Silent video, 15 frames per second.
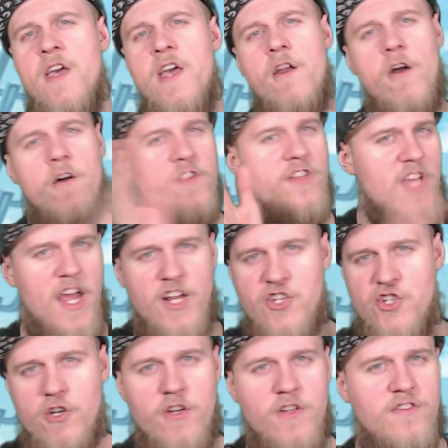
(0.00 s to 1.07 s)
and all the
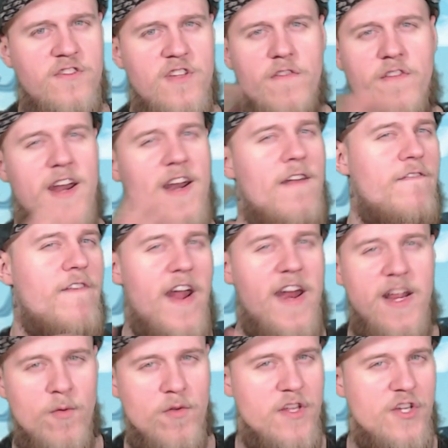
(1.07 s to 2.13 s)
texture and stuff kind of
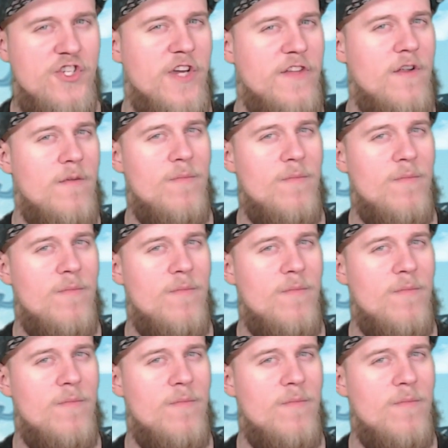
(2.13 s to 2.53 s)
fighting with each other.